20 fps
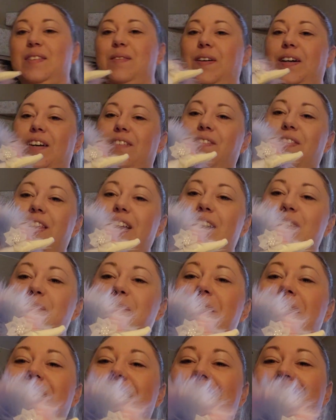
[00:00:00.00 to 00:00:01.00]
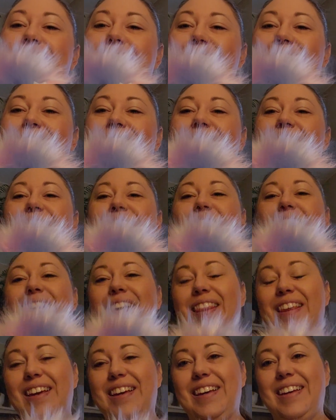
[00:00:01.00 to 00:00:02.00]
one of them. They
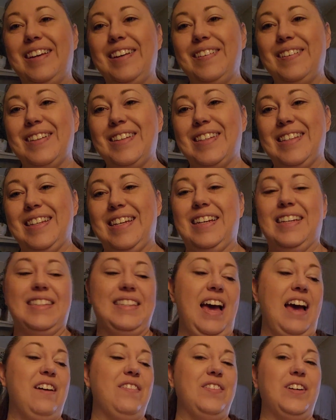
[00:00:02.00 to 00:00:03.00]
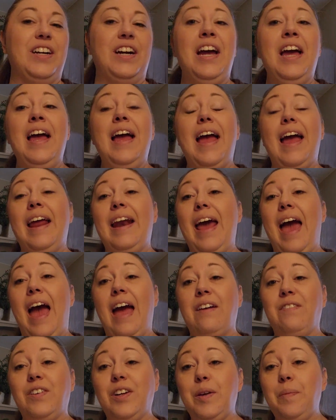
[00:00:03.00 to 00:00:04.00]
are the cutest things ever and
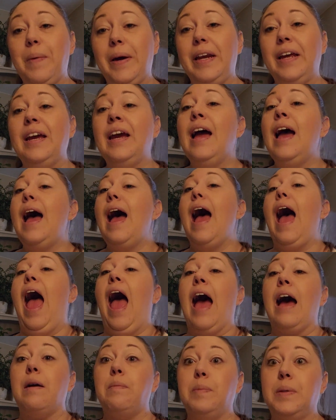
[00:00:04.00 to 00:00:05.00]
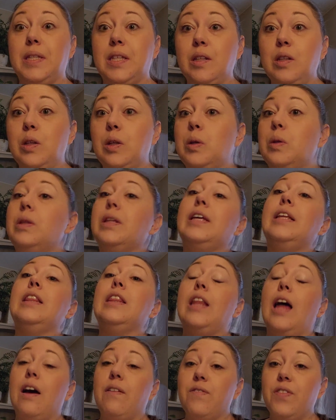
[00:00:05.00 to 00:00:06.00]
everybody absolutely
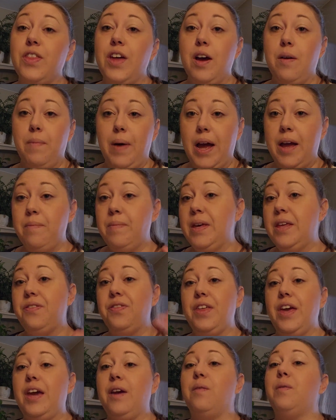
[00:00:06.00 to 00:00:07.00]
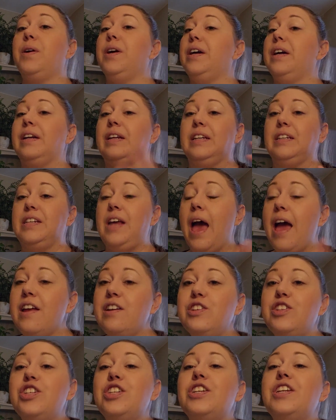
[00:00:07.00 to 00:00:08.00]
loved them. I mean, they were an
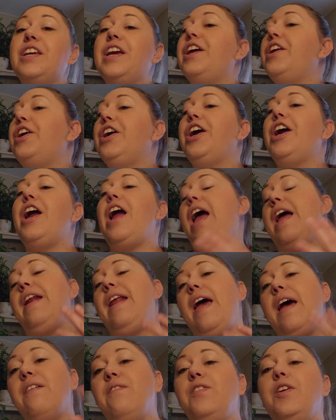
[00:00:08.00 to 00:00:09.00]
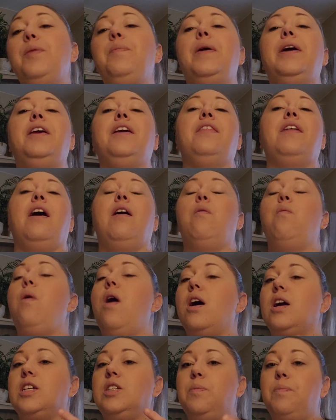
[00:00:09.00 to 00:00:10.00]
attention getter and everybody that
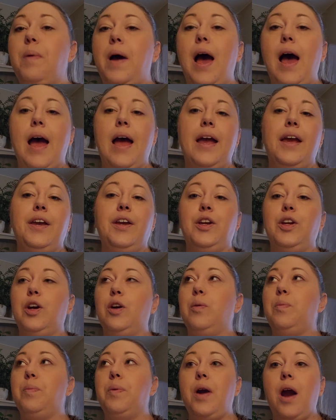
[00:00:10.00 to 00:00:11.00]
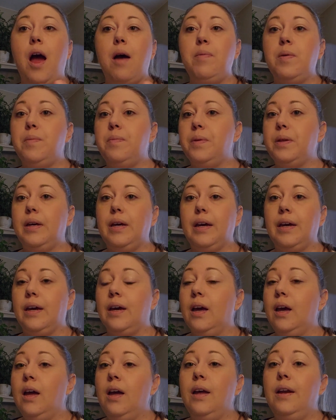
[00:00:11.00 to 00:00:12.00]
walked by, you know, probably
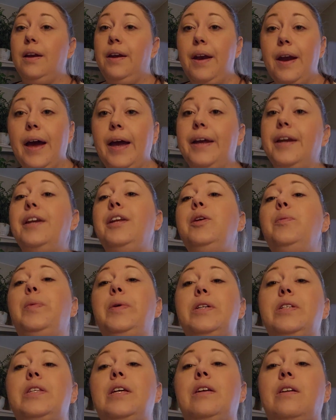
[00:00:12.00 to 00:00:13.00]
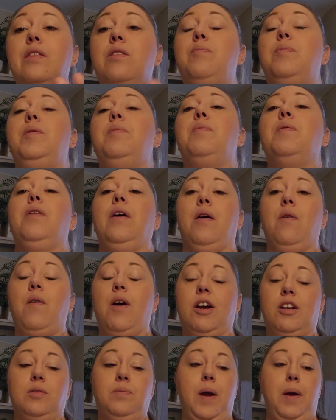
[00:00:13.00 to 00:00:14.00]
90% of the people that
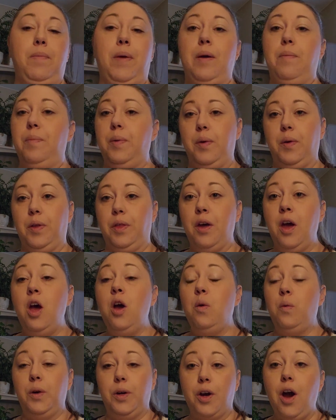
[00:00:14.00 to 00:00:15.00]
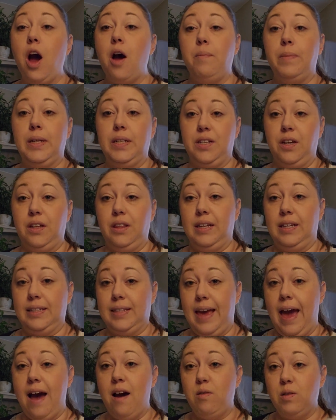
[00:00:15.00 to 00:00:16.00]
walked by my booth would comment on these
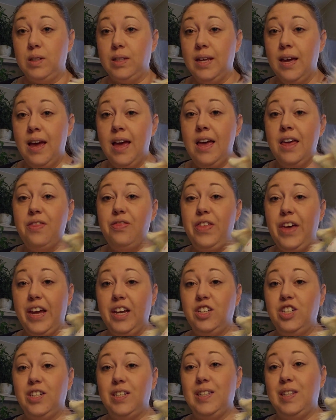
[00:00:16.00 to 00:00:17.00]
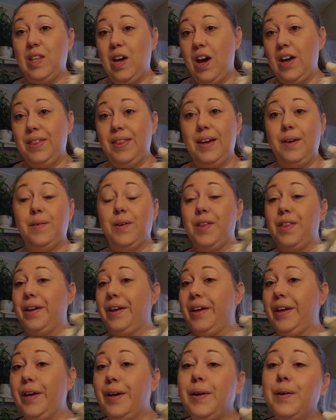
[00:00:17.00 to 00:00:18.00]
cows. They just thought they were the
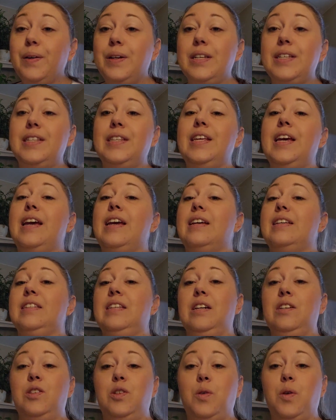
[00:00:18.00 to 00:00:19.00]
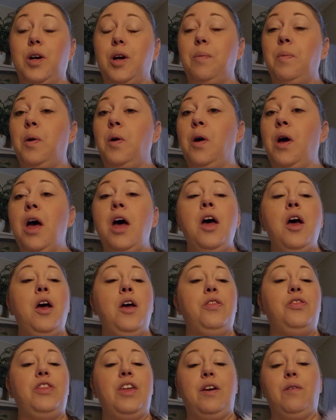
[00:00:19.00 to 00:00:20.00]
cutest things, adorable.
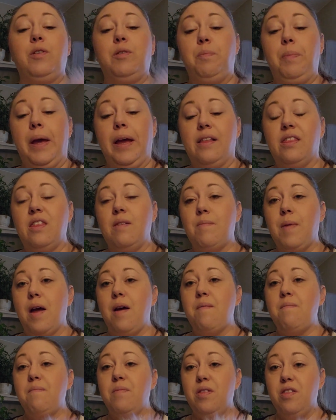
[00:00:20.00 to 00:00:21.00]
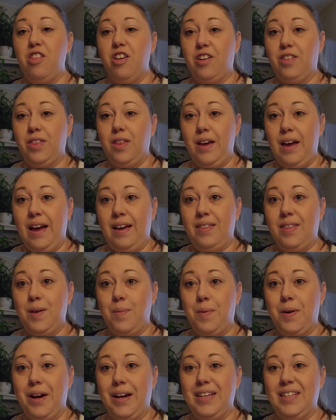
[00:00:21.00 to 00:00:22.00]
They would pick them up, look at the
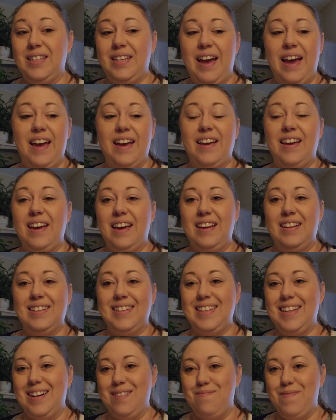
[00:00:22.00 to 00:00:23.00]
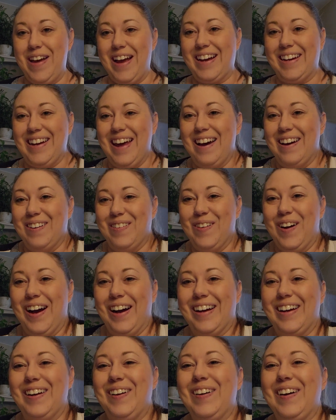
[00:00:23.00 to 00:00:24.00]
price tag, and set them back down,
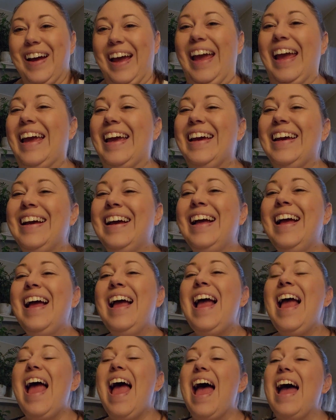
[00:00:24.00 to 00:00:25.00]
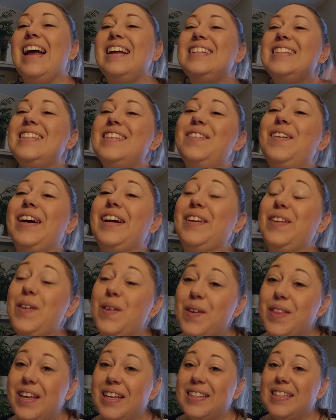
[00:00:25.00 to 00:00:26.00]
walk away. and so I
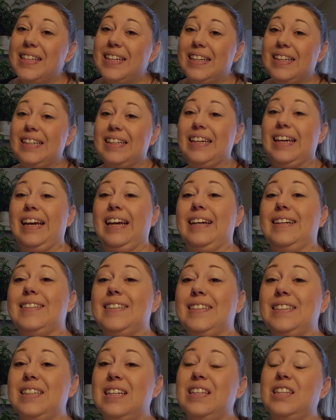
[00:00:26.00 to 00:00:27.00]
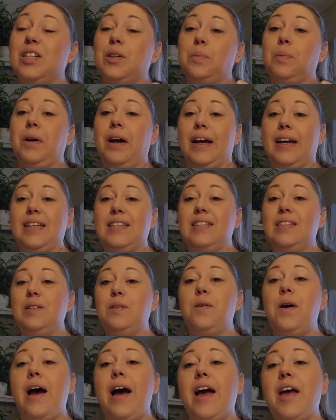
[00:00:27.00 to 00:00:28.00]
know that's an indication that they're priced
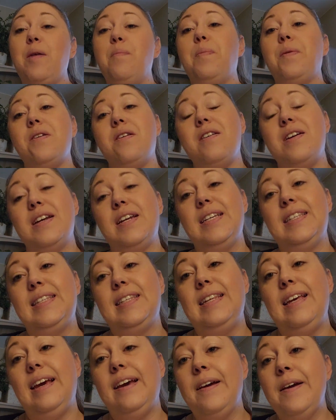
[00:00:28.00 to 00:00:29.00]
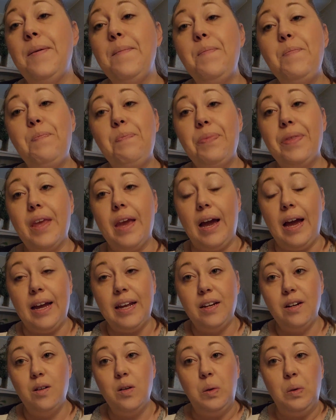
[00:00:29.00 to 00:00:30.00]
too high, but honestly, I
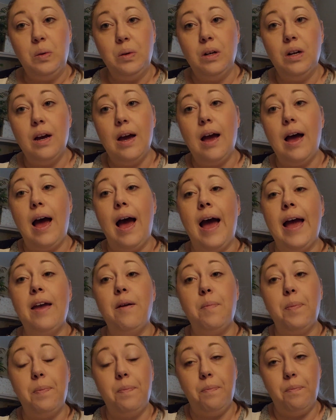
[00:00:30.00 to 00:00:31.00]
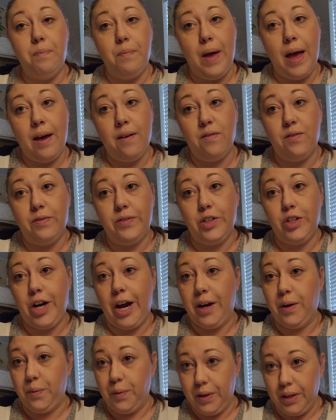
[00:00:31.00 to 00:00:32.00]
don't, I have
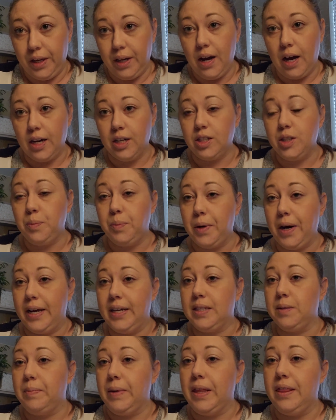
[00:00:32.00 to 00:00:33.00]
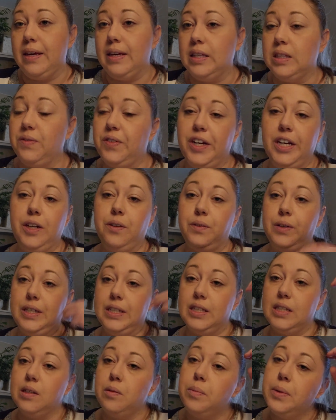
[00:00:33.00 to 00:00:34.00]
tried really hard to price my things very
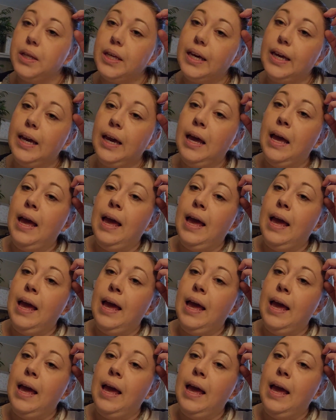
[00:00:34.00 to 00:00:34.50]
reasonably